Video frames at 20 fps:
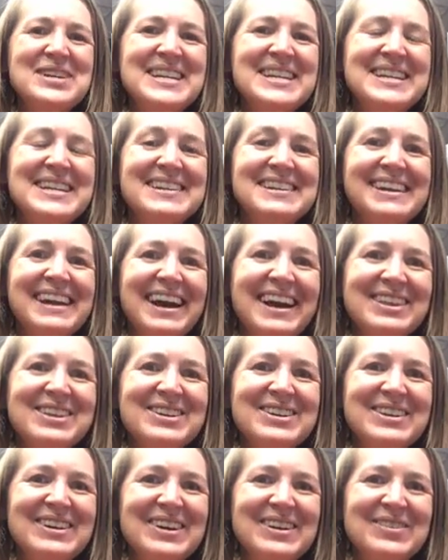We
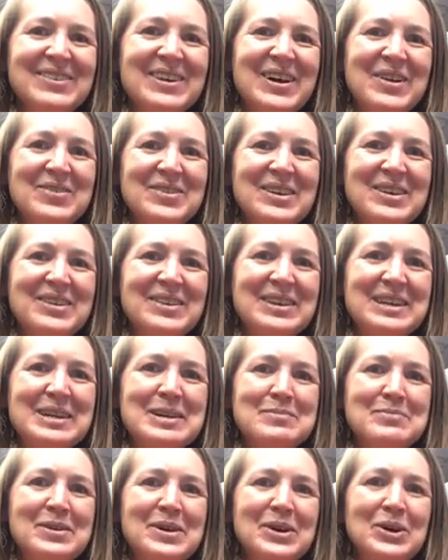gather around the
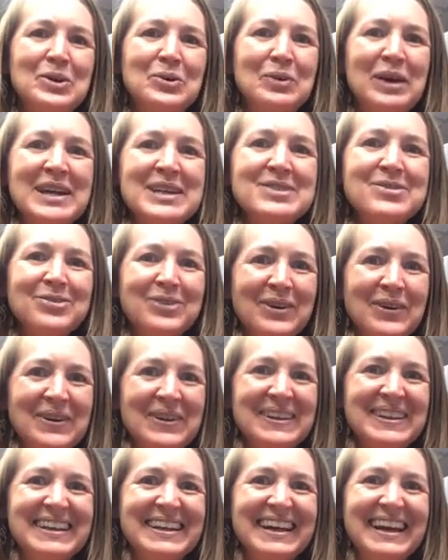theme
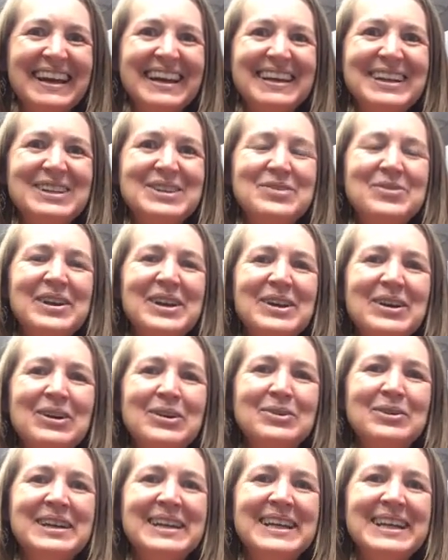grateful, and we
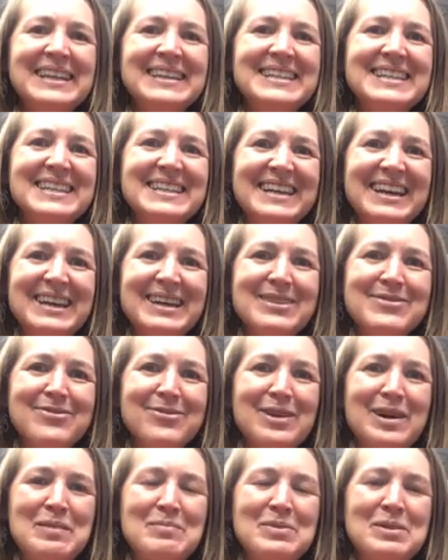are reading today
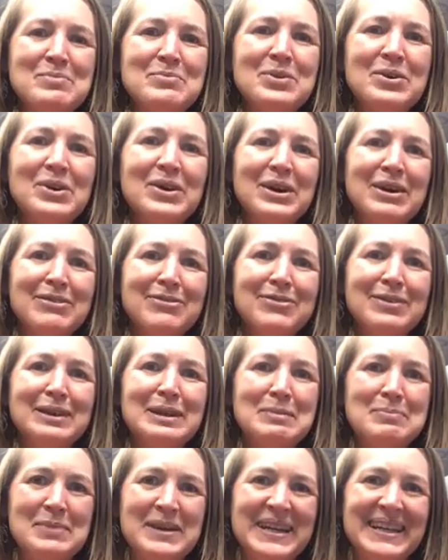from the book of
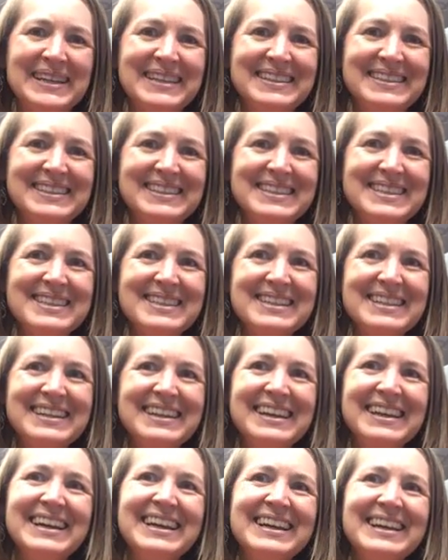Philippians.
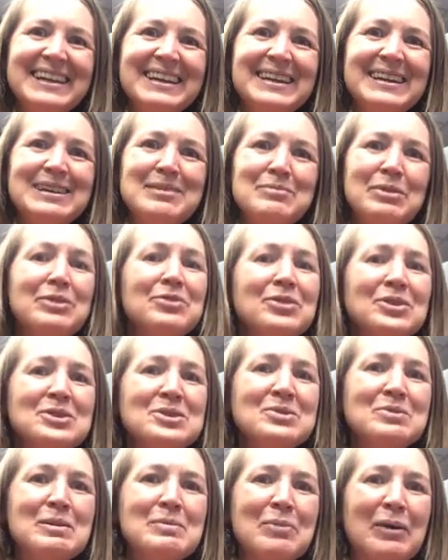But
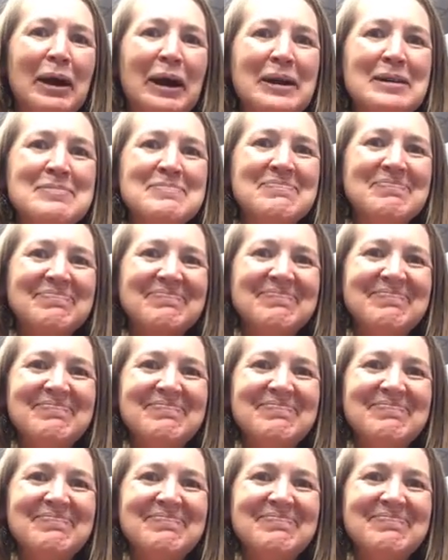first we pray.